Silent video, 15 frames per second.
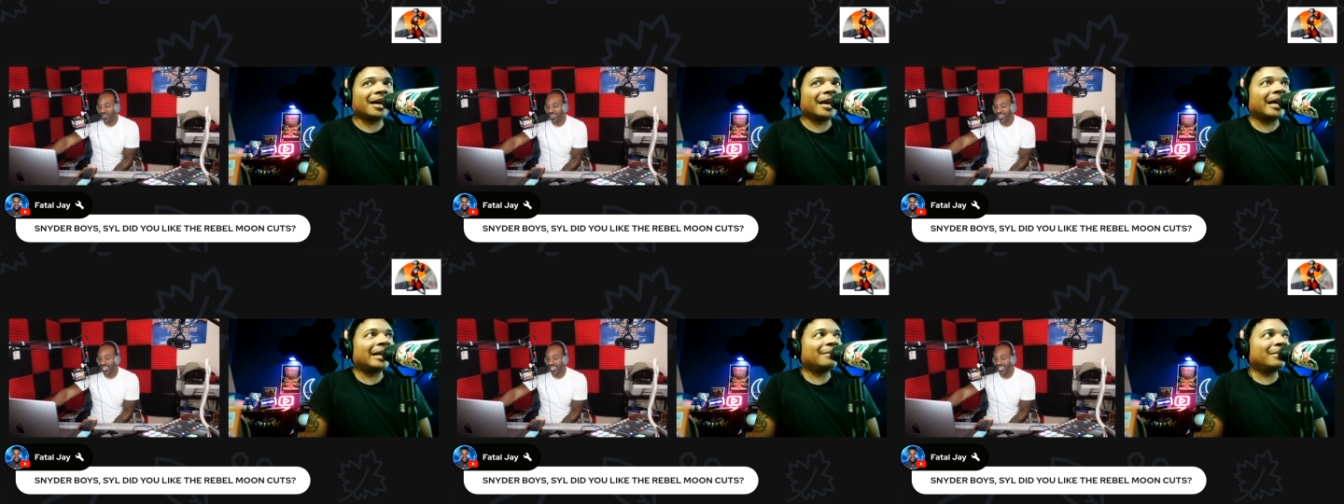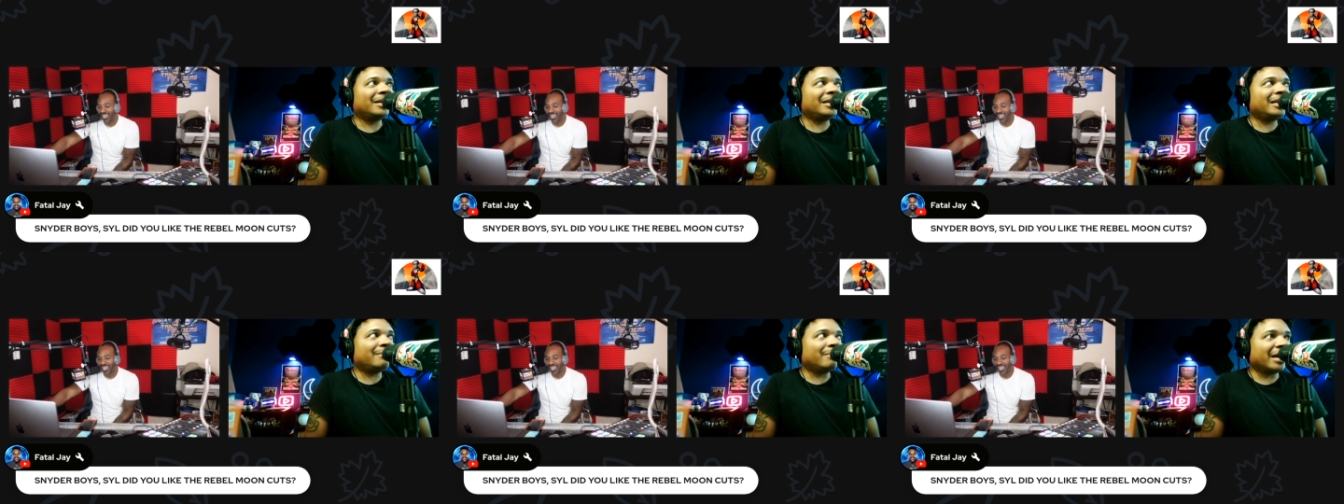and
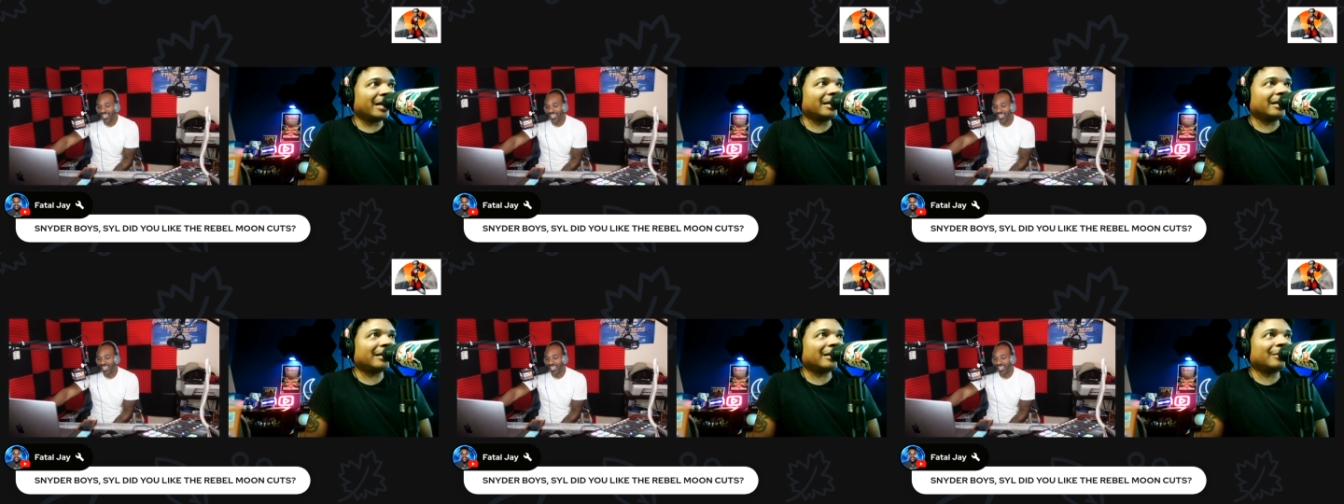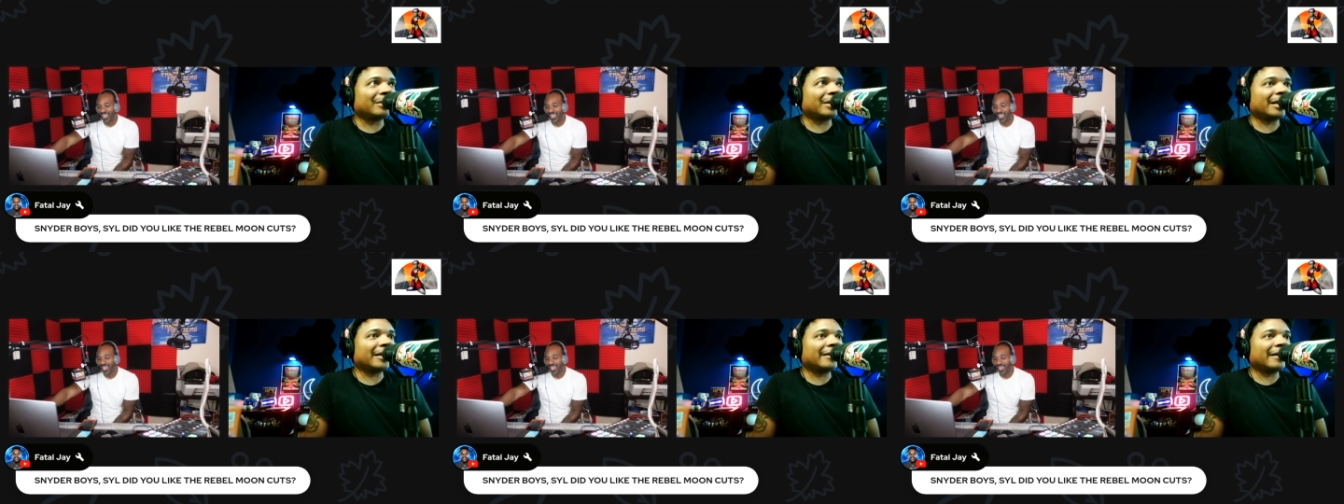e-beg,
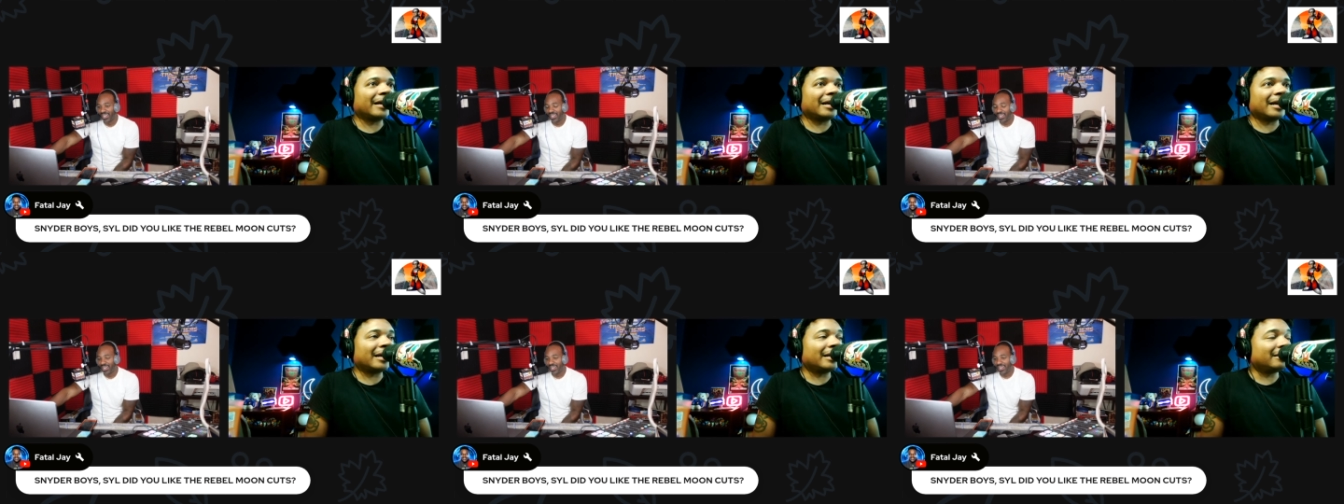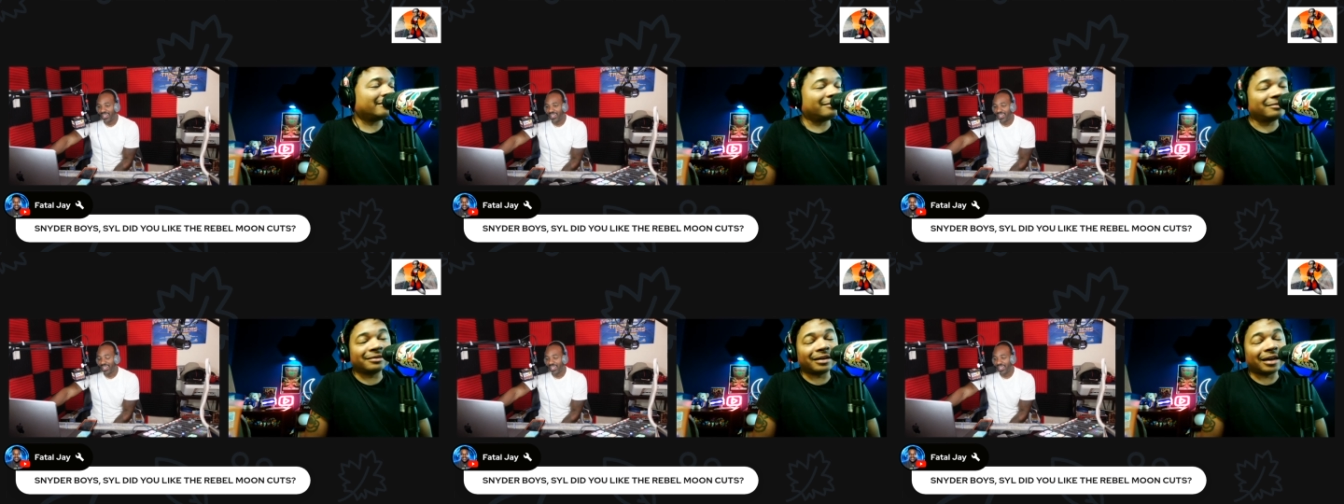okay?
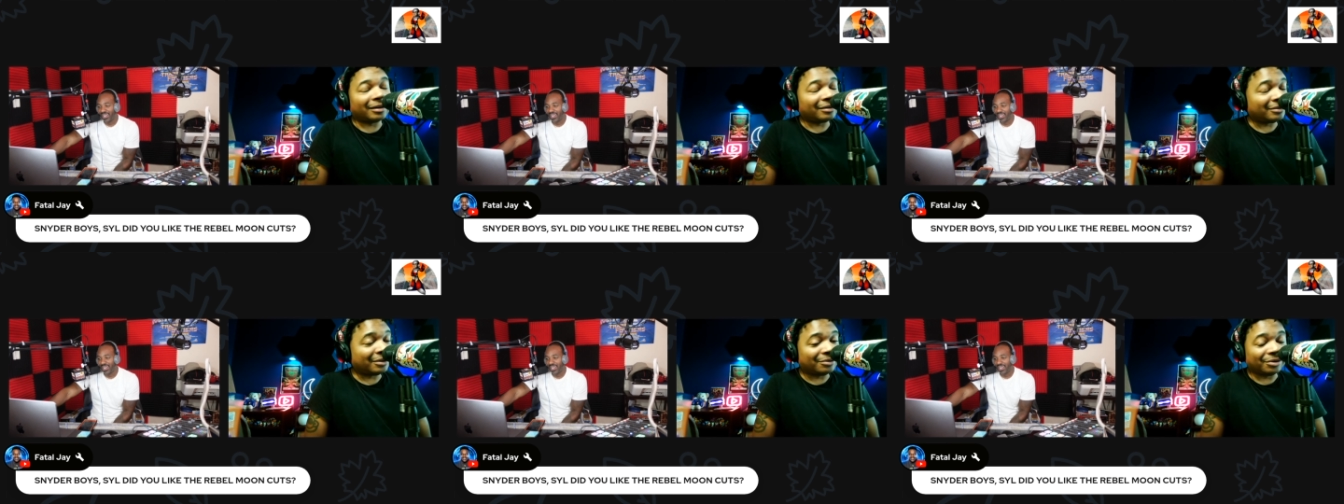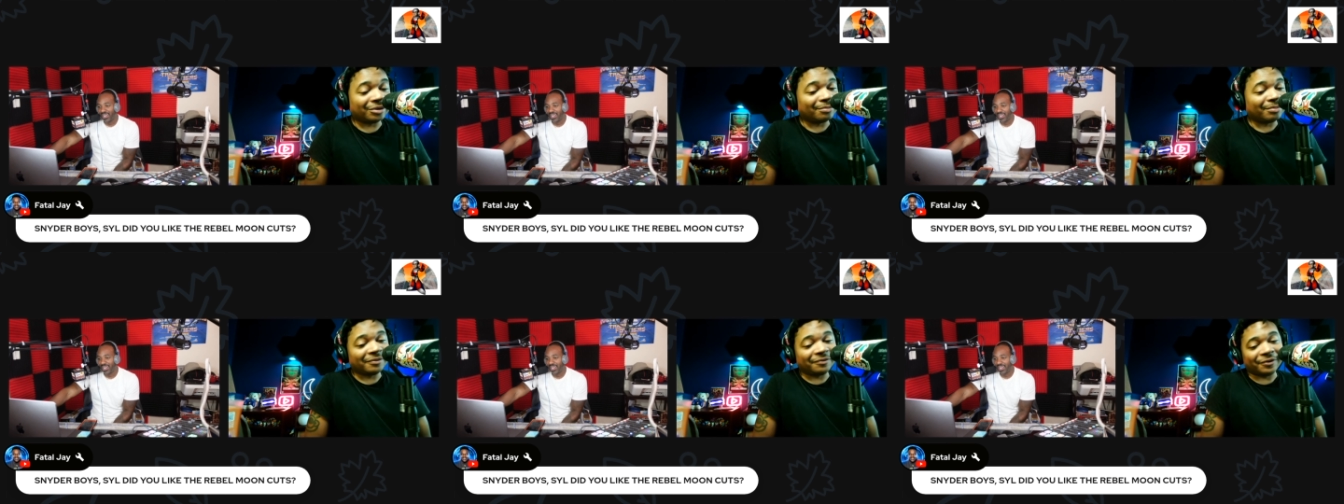And I don't know,
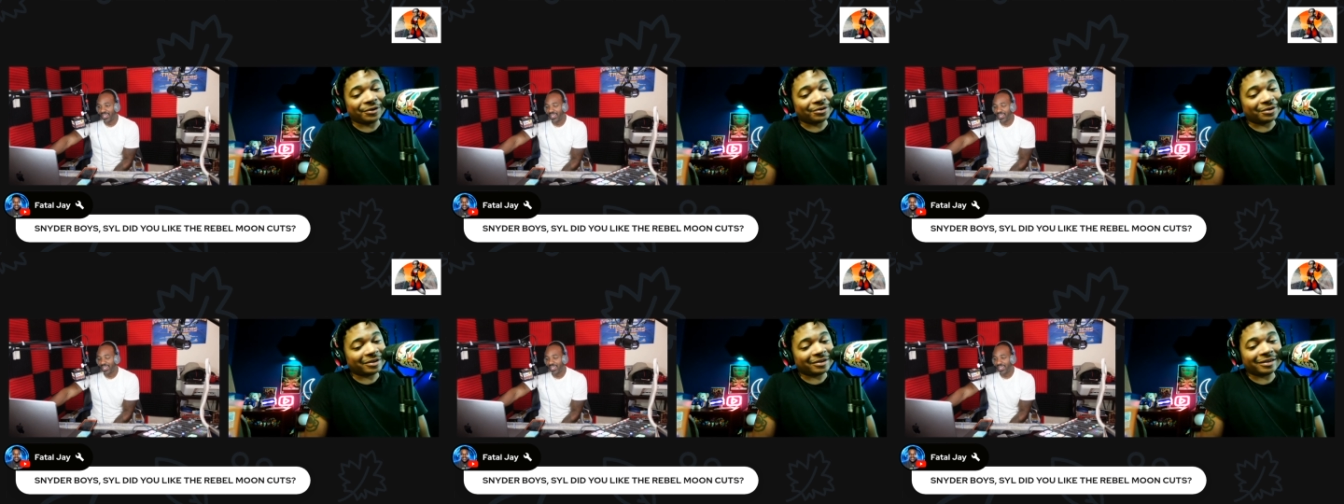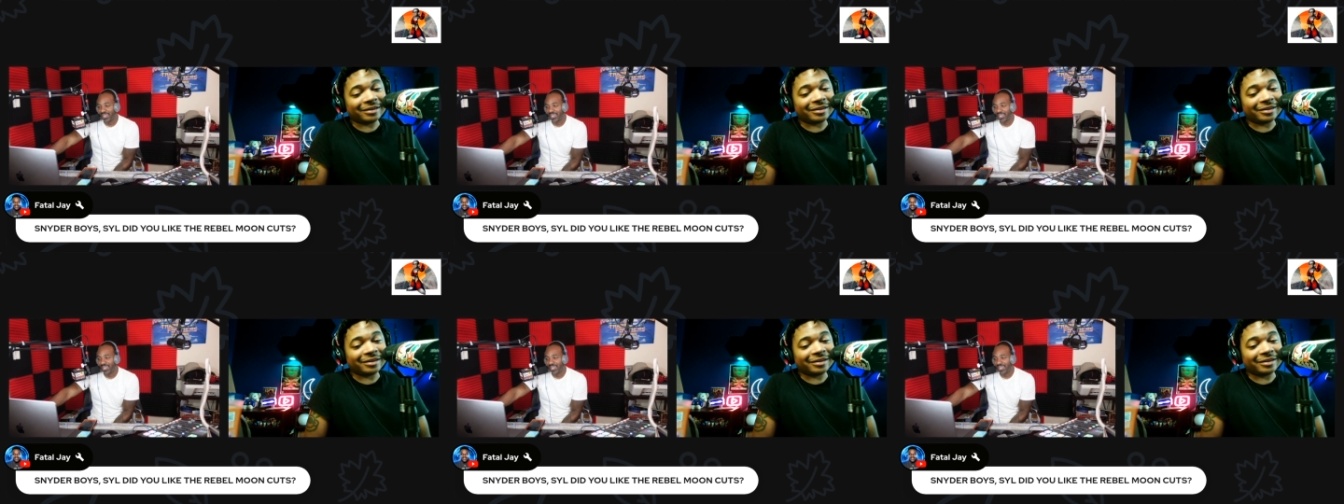urban folk,